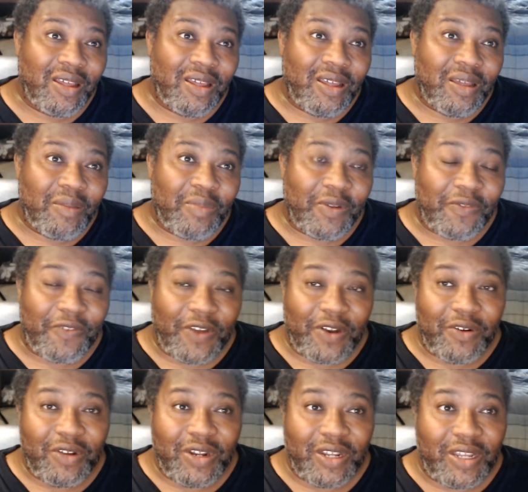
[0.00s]
but
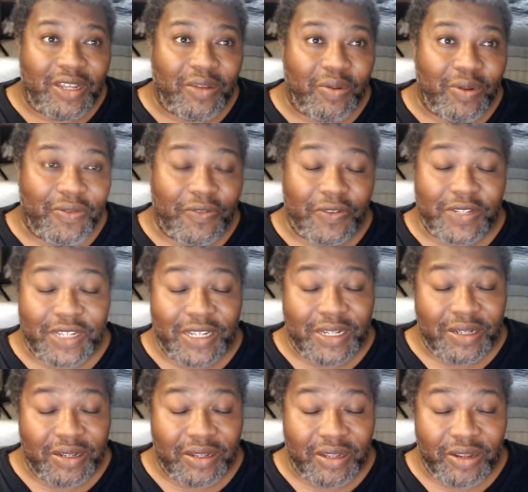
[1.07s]
federally, we've
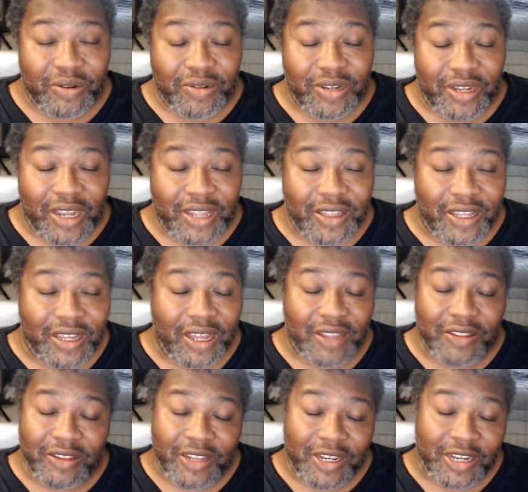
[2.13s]
seen little to nothing
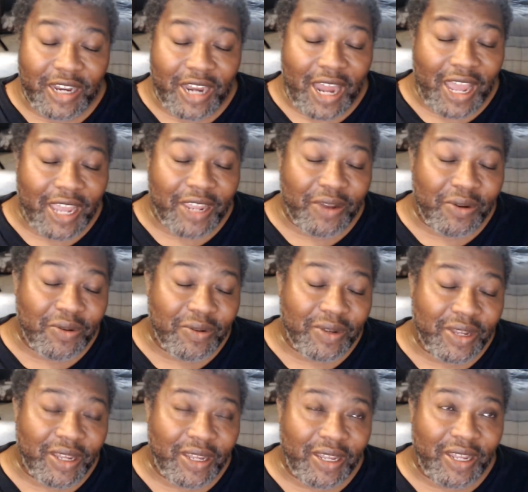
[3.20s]
other than denial
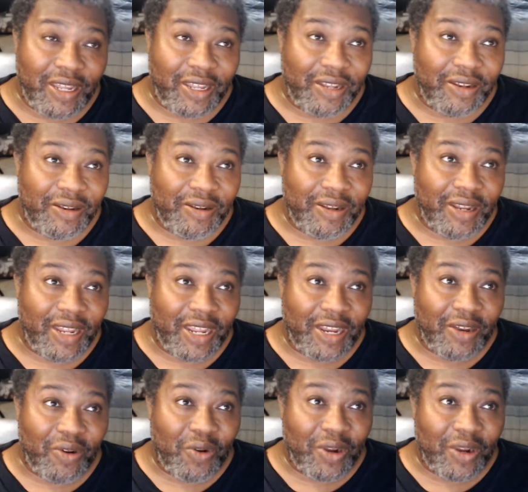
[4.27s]
and
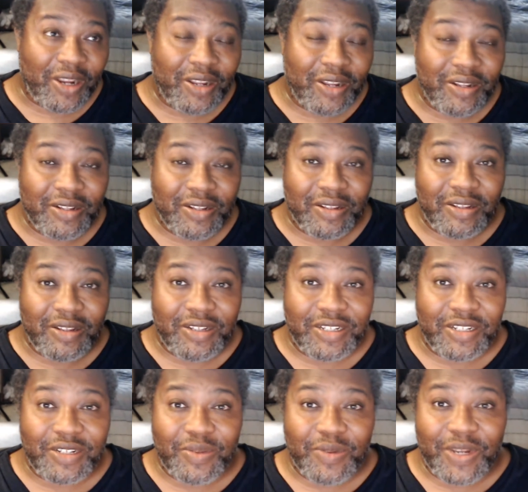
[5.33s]
ignoring the
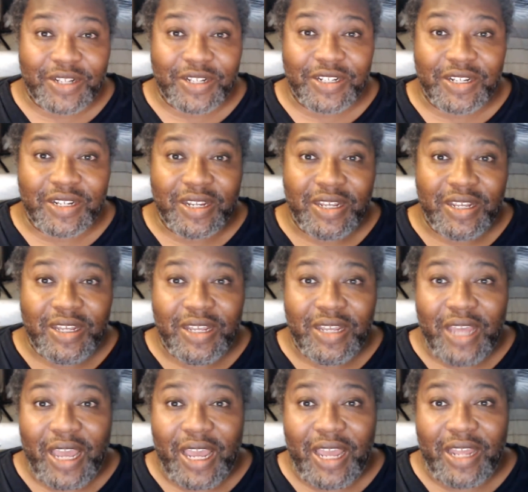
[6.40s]
situation,
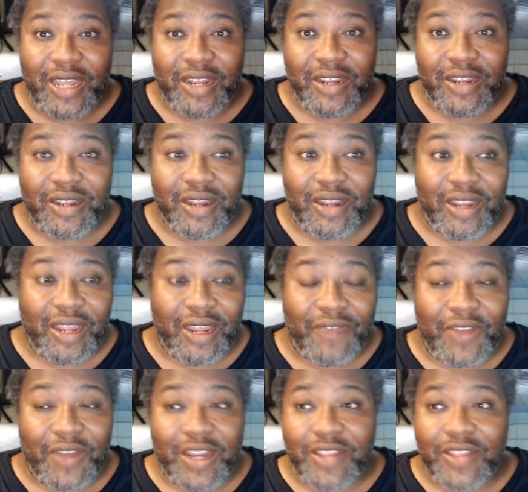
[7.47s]
and if
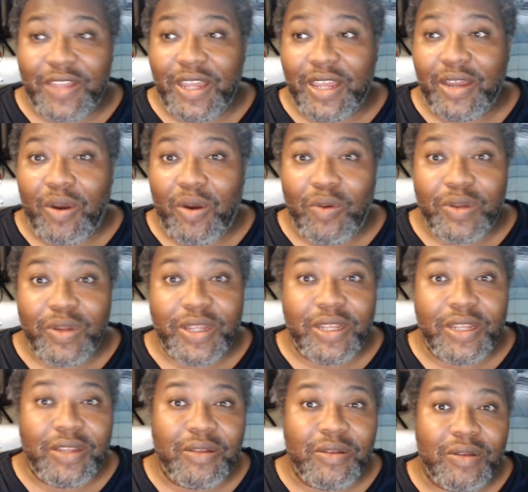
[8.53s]
anything,
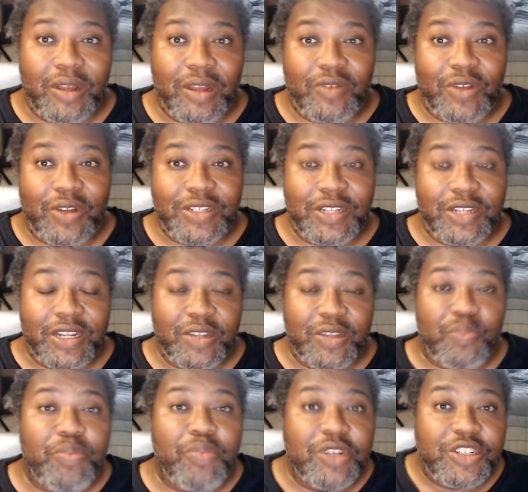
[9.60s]
only addressing it to
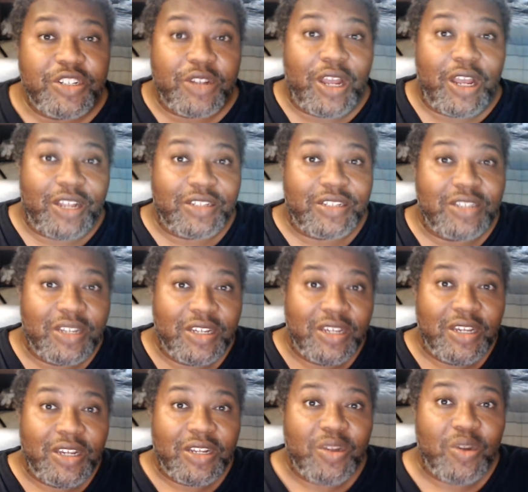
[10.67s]
push us
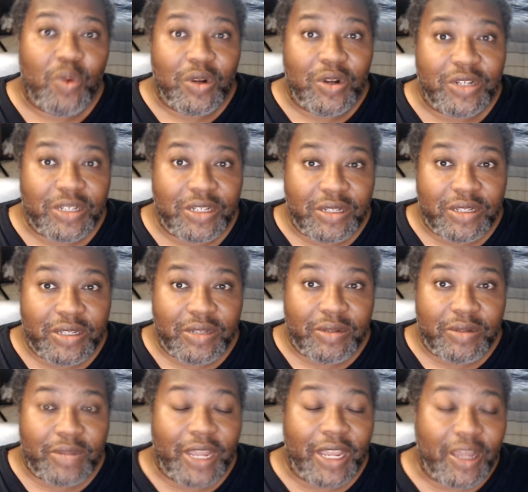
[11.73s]
towards
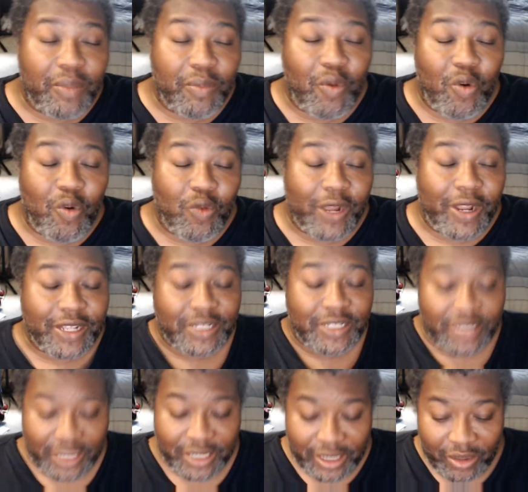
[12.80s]
taking more risks
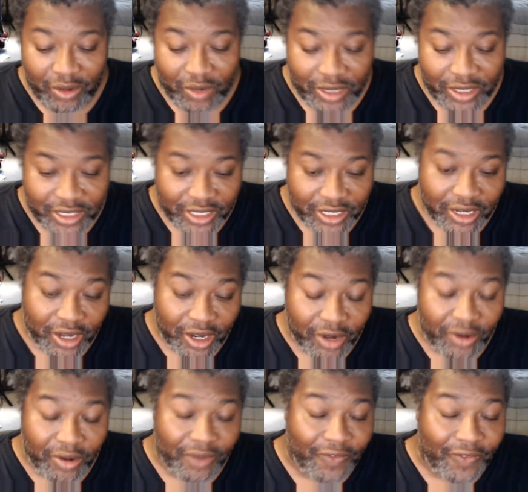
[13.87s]
in order to
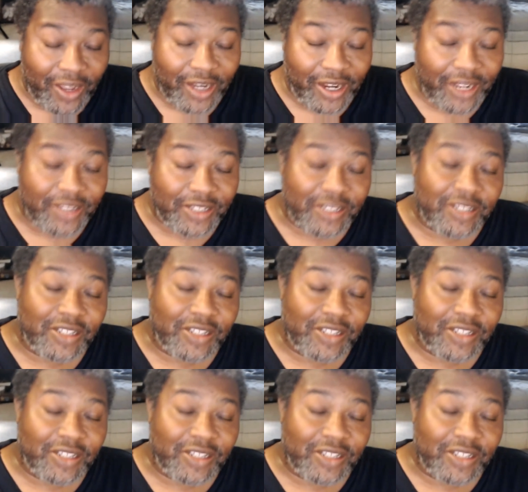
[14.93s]
secure the finances